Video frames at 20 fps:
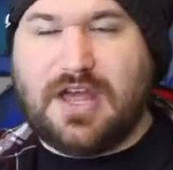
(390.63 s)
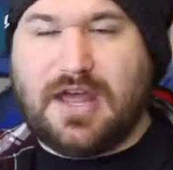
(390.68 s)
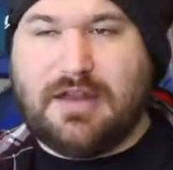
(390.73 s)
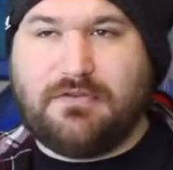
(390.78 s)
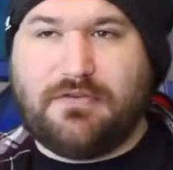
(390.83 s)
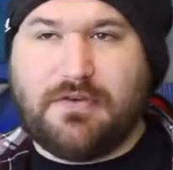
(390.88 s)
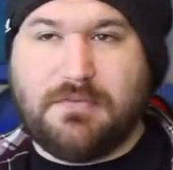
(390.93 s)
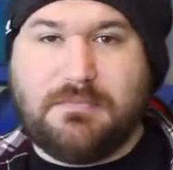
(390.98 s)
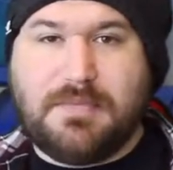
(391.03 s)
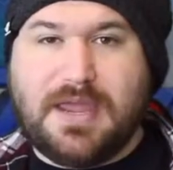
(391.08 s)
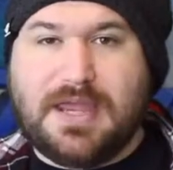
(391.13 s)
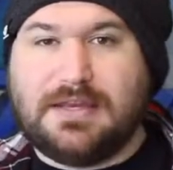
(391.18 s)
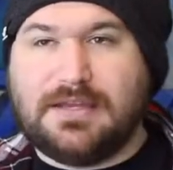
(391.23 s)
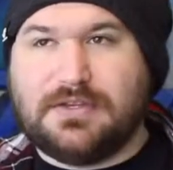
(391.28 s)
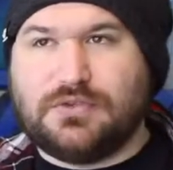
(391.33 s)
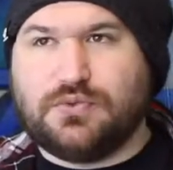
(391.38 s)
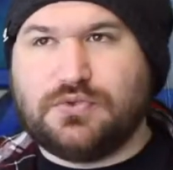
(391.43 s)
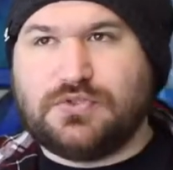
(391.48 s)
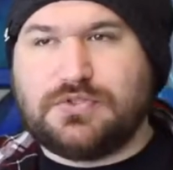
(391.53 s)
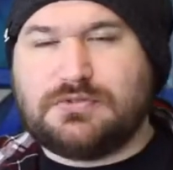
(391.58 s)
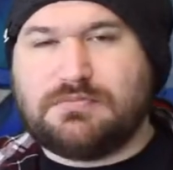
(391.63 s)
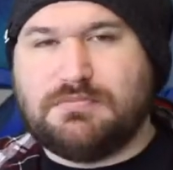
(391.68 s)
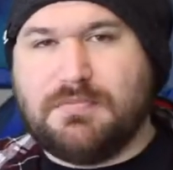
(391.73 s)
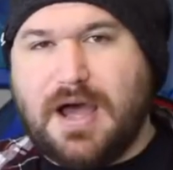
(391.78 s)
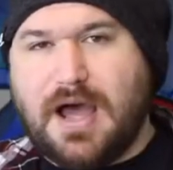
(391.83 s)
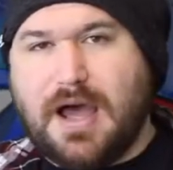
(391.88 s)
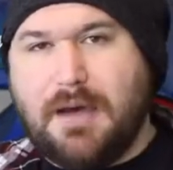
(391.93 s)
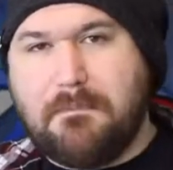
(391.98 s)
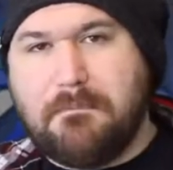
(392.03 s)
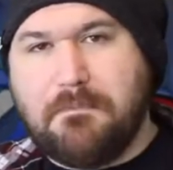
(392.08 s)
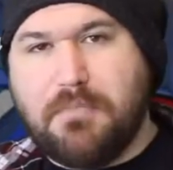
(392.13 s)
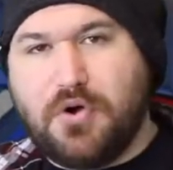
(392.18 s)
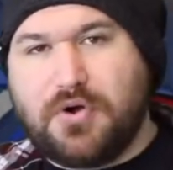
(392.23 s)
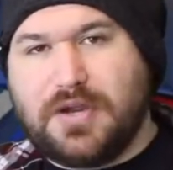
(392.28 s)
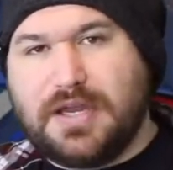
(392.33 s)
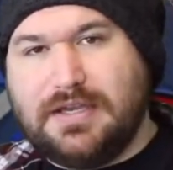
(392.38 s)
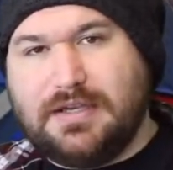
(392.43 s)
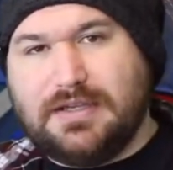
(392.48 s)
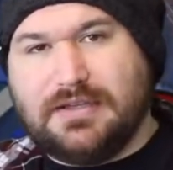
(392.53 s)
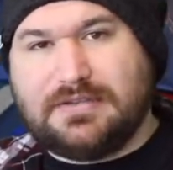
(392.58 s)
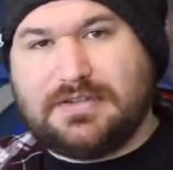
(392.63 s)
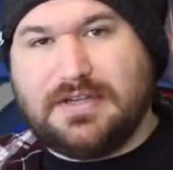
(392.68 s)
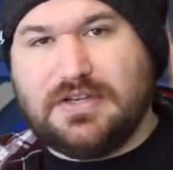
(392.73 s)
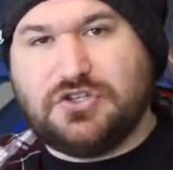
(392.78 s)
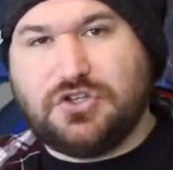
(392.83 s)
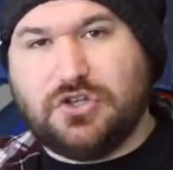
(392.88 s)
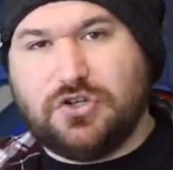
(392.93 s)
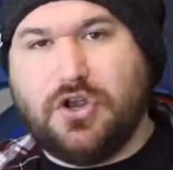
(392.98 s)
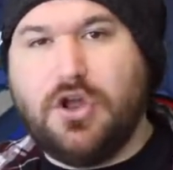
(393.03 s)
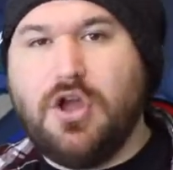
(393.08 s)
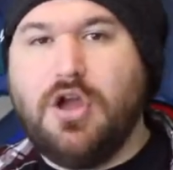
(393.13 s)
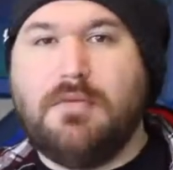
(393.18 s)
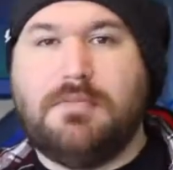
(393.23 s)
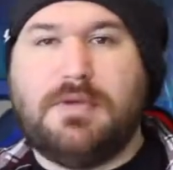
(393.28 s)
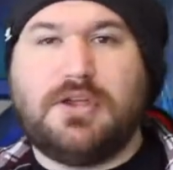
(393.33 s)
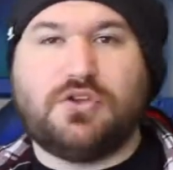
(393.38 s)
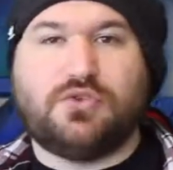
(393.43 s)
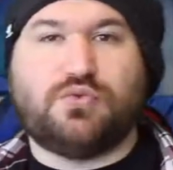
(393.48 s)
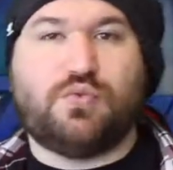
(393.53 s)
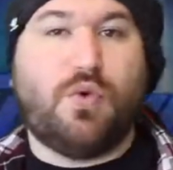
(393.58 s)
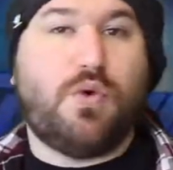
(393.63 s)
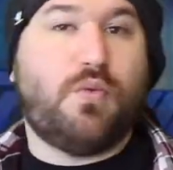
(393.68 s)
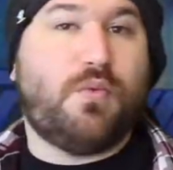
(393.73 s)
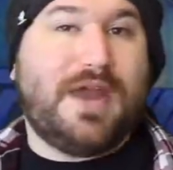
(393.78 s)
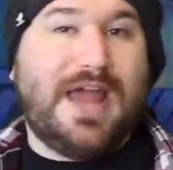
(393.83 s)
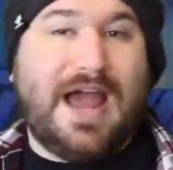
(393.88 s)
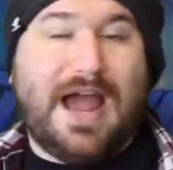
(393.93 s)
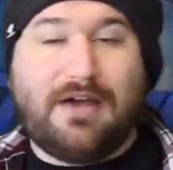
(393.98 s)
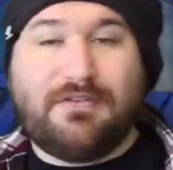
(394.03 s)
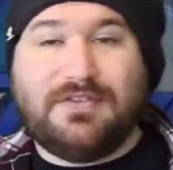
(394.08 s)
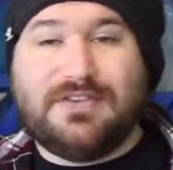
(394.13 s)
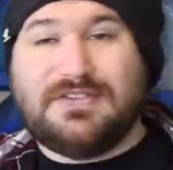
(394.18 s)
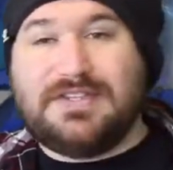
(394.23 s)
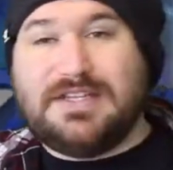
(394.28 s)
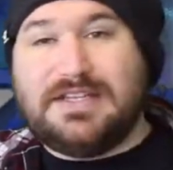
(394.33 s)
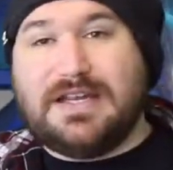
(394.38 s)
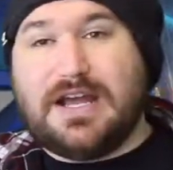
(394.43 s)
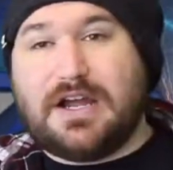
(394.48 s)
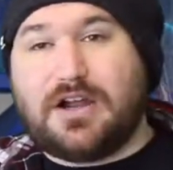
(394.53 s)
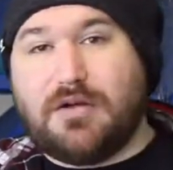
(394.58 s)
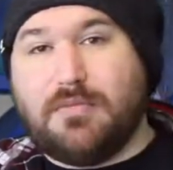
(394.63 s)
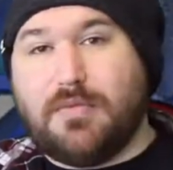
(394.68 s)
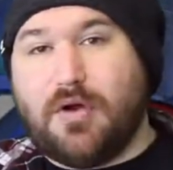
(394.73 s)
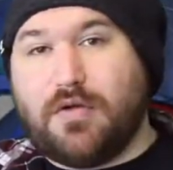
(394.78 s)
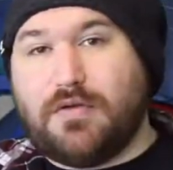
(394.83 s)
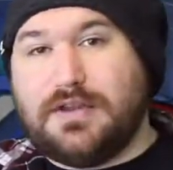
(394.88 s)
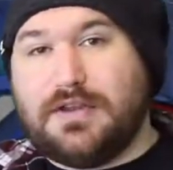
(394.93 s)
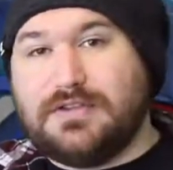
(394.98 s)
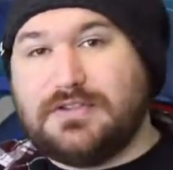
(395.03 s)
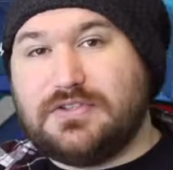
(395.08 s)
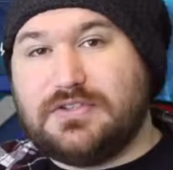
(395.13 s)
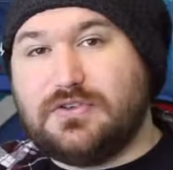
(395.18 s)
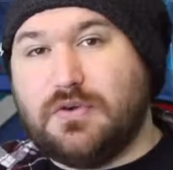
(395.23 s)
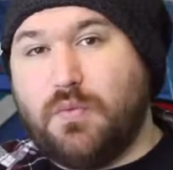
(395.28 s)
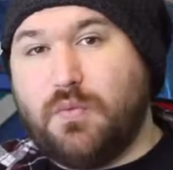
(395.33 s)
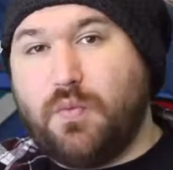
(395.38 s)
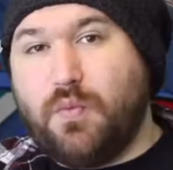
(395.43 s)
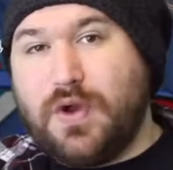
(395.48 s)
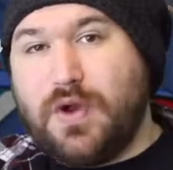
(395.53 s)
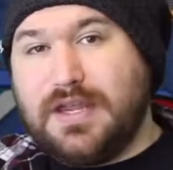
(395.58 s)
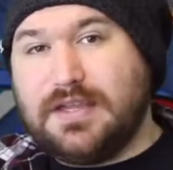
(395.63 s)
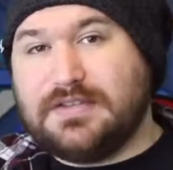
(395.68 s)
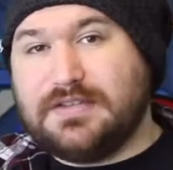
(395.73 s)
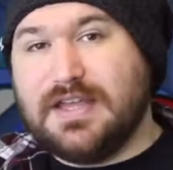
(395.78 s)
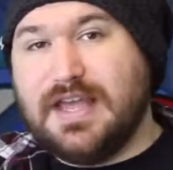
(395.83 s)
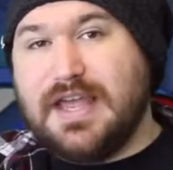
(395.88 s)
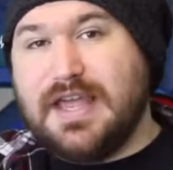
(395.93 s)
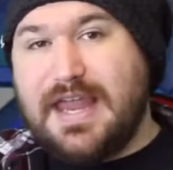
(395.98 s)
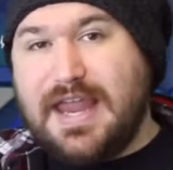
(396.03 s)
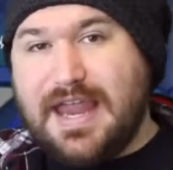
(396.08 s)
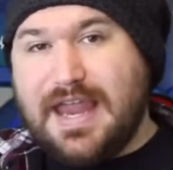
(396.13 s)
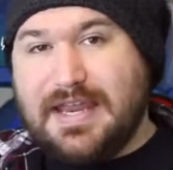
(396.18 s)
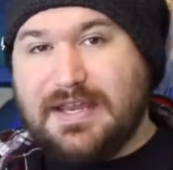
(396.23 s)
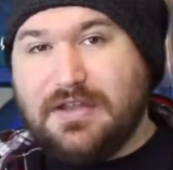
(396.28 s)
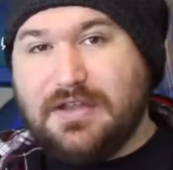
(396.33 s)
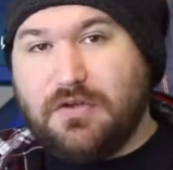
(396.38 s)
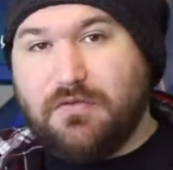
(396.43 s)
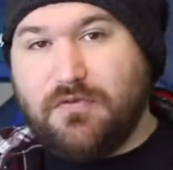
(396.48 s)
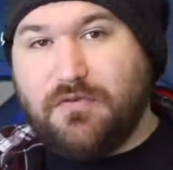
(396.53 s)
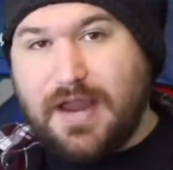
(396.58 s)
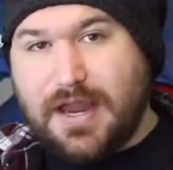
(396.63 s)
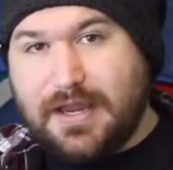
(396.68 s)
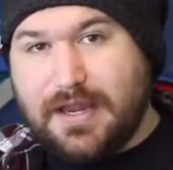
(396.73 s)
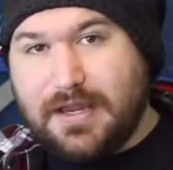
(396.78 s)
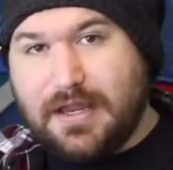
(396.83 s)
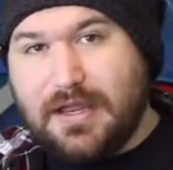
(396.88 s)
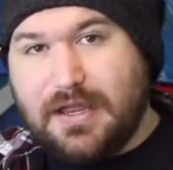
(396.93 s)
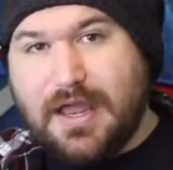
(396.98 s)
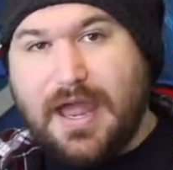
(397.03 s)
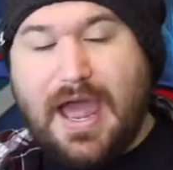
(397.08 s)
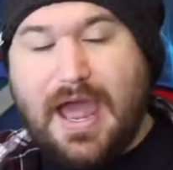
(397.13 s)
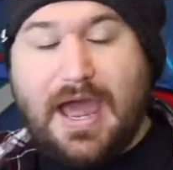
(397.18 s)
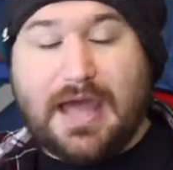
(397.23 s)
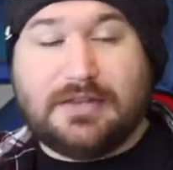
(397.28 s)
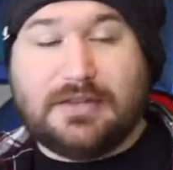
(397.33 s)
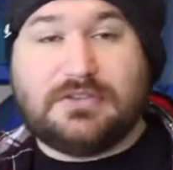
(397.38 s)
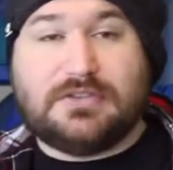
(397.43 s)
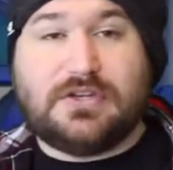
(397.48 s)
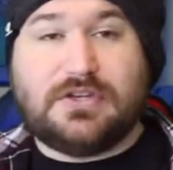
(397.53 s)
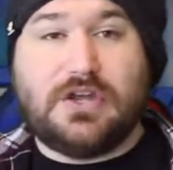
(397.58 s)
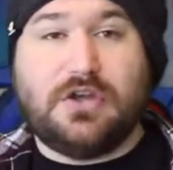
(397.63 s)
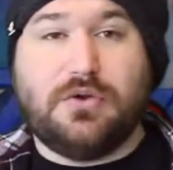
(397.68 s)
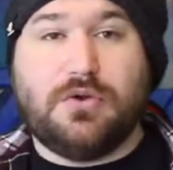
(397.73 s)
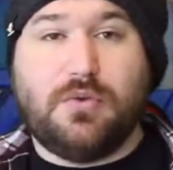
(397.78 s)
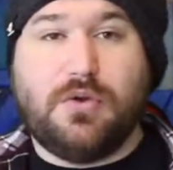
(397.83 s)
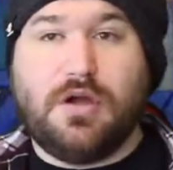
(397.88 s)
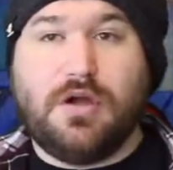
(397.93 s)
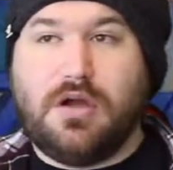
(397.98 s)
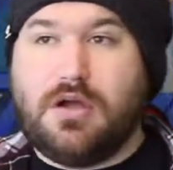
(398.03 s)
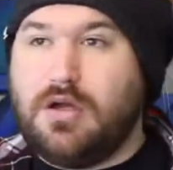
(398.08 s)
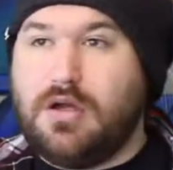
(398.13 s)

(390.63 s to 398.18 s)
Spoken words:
And for me, this was a smart booking decision, because one, we haven't seen Nakamura in some weeks in the ring, and two,